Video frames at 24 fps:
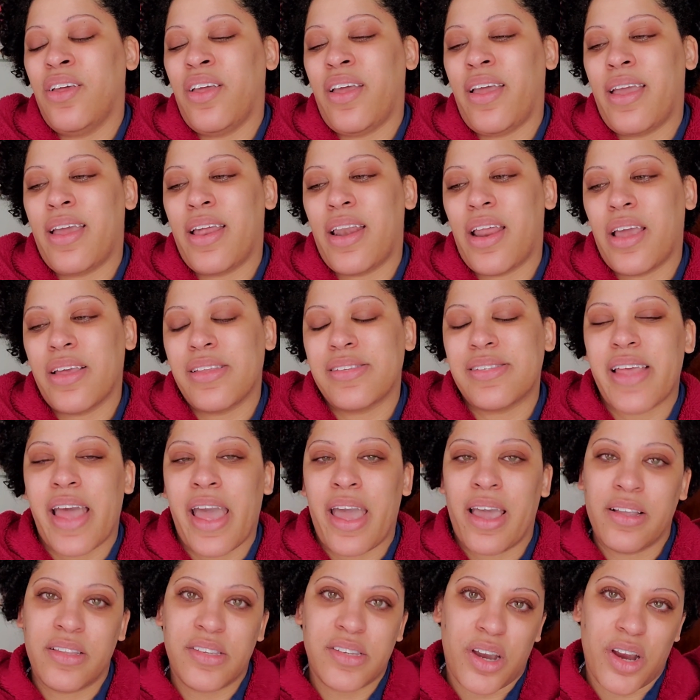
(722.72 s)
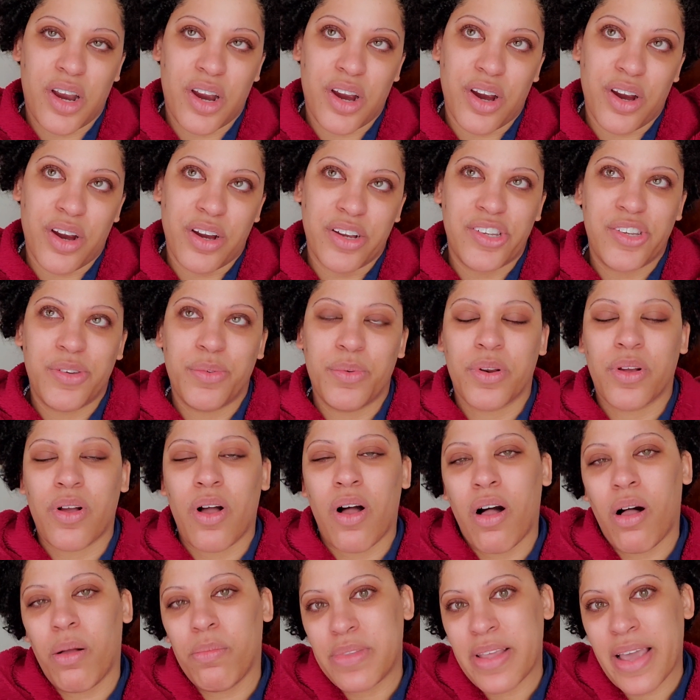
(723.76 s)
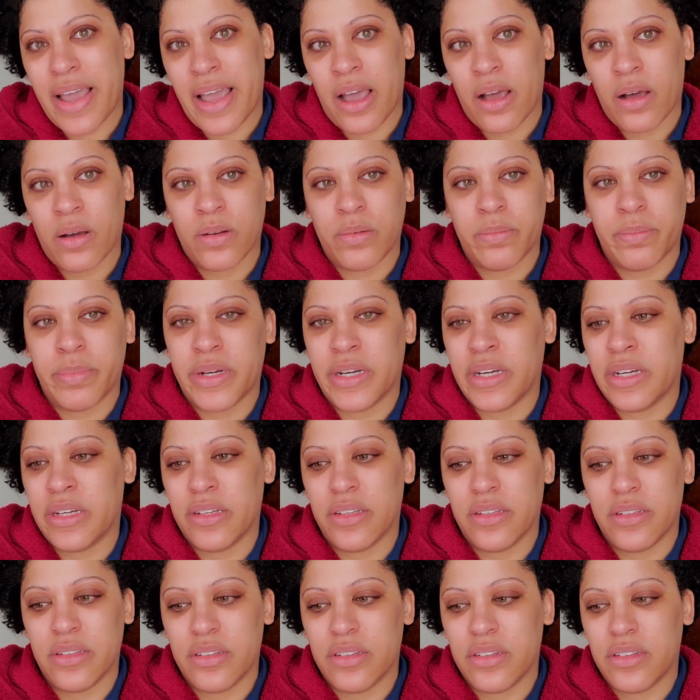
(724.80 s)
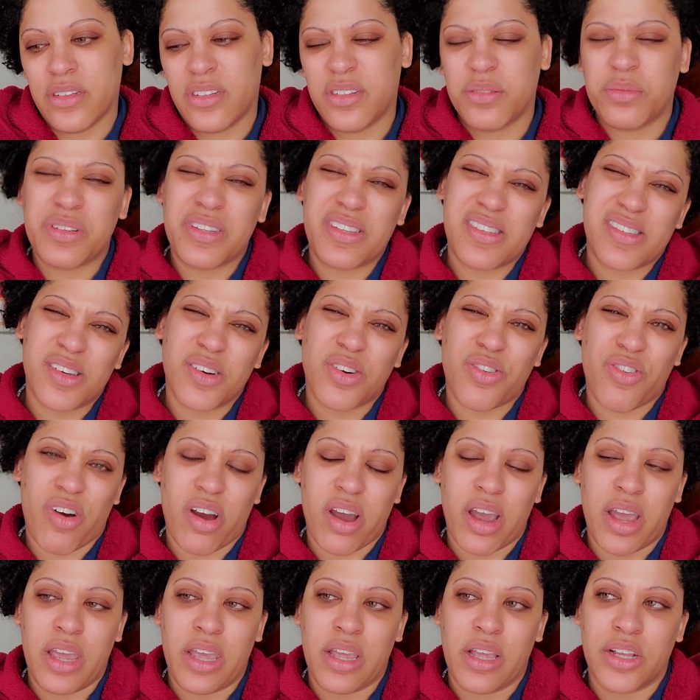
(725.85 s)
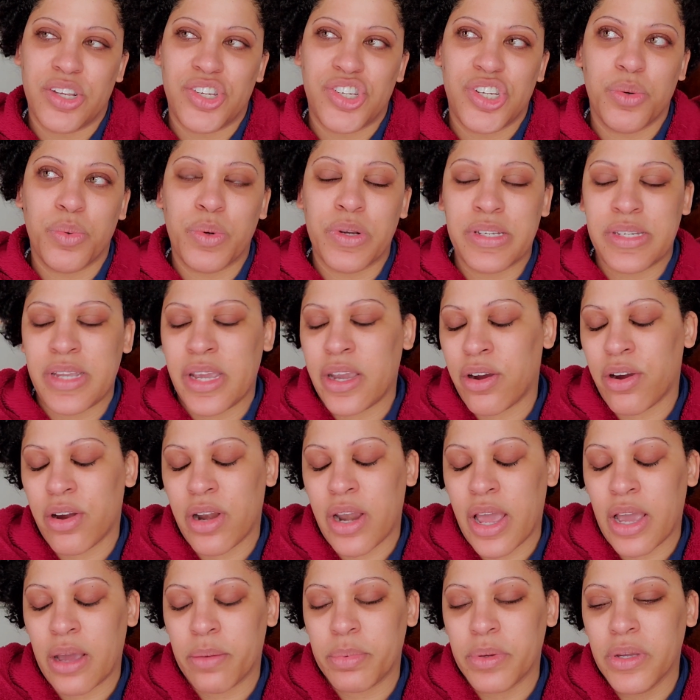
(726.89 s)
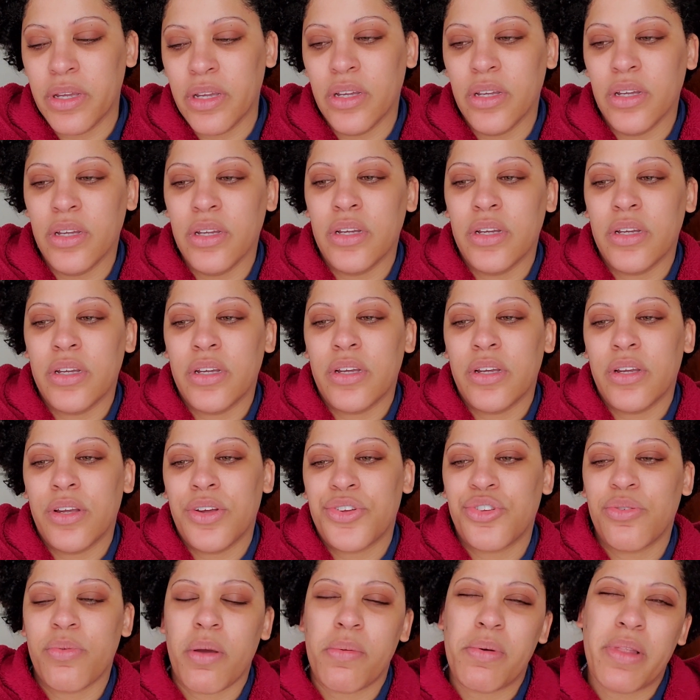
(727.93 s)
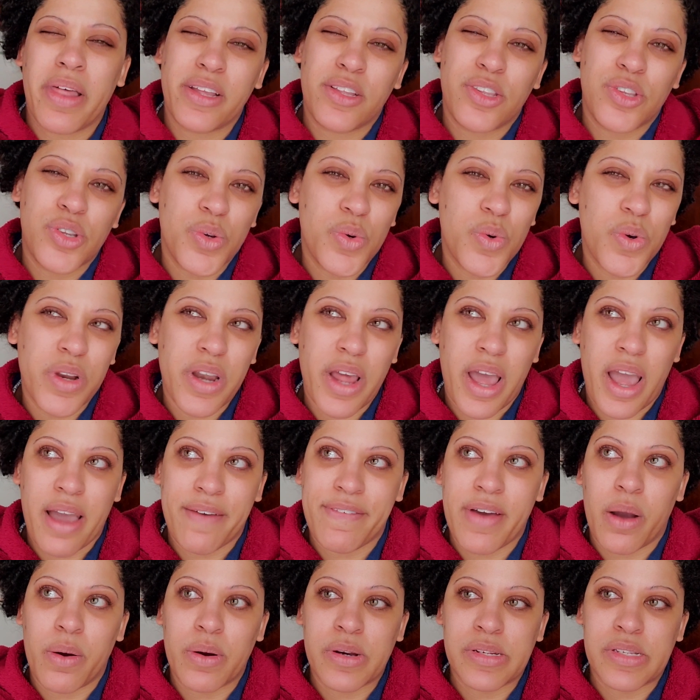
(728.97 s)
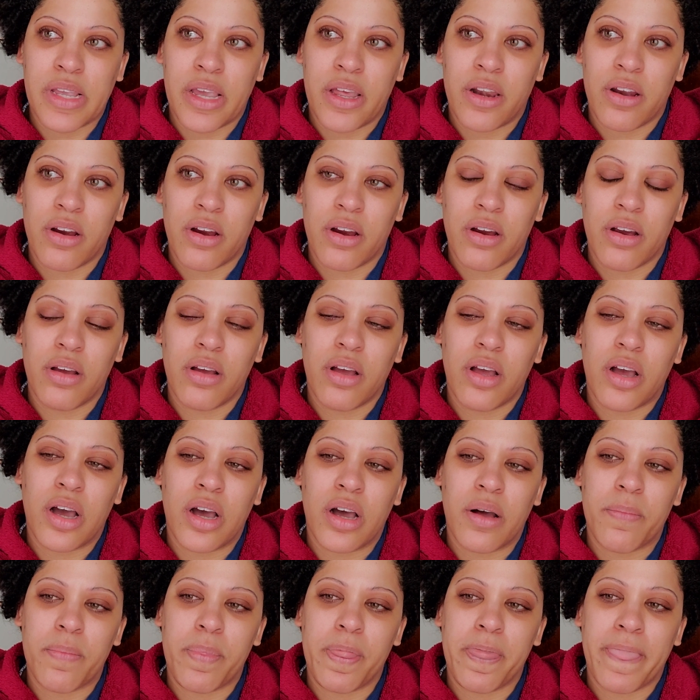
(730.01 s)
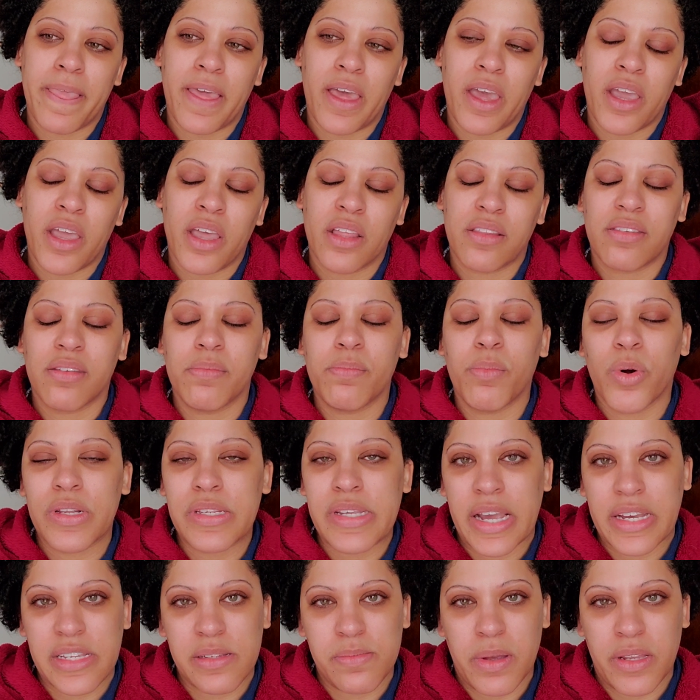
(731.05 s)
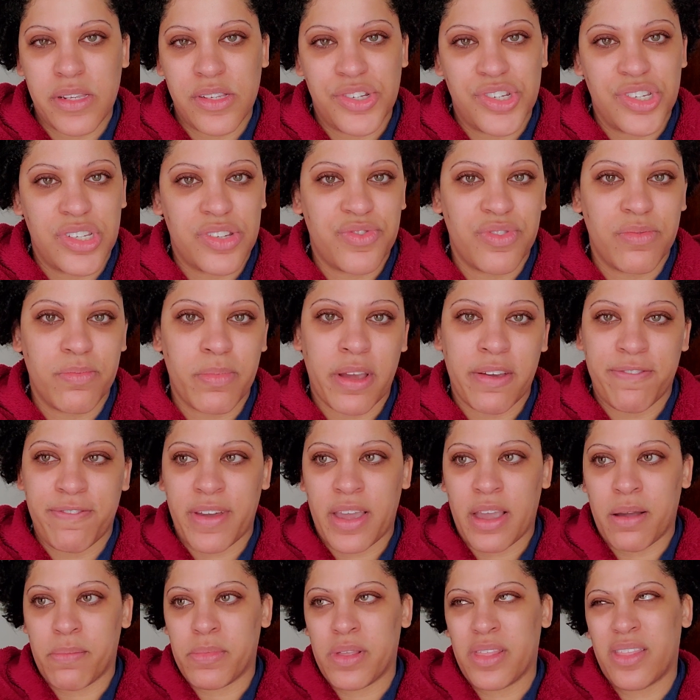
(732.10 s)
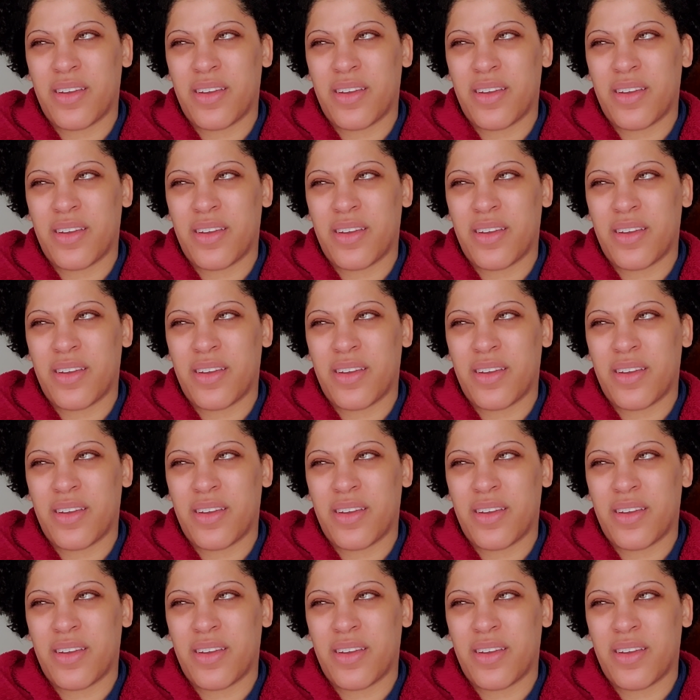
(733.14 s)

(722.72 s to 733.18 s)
And I sang to her and she would calm down, but she was still crying and she wouldn't take her nap. So maybe like 2.5 hours later, I get some more text messages from my family.